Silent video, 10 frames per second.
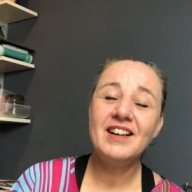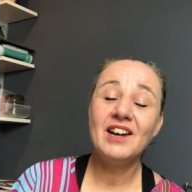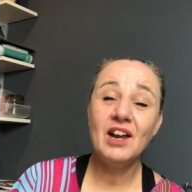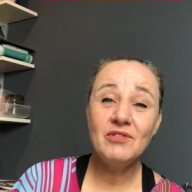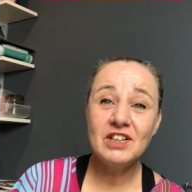
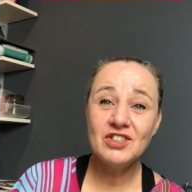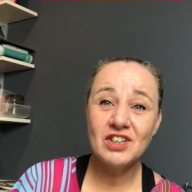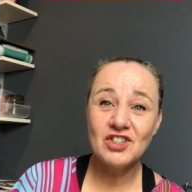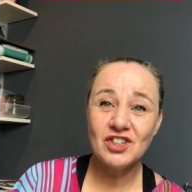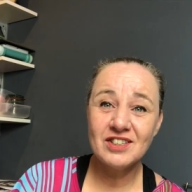Lovely
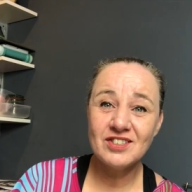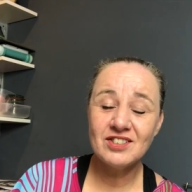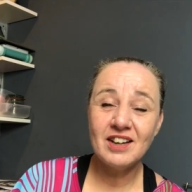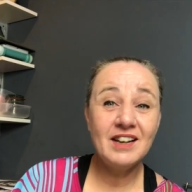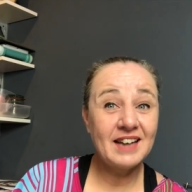Stitches,
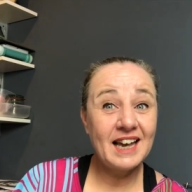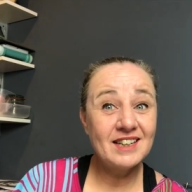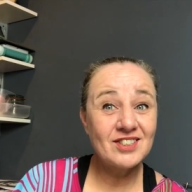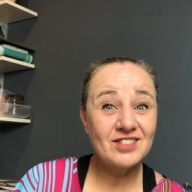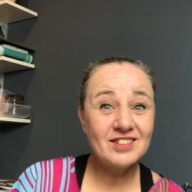and
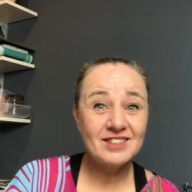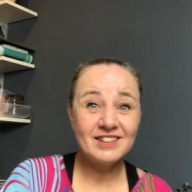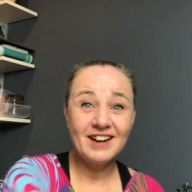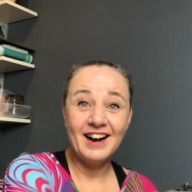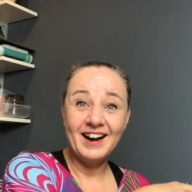Alice.
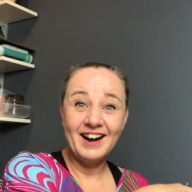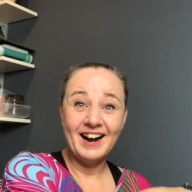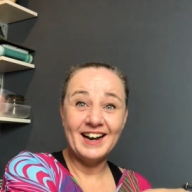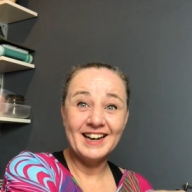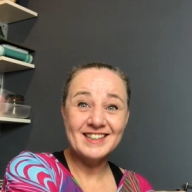
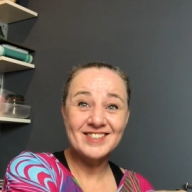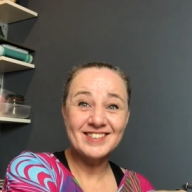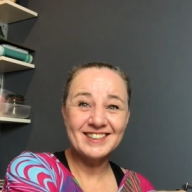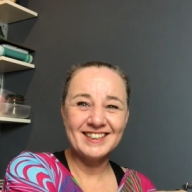Hi, Alice.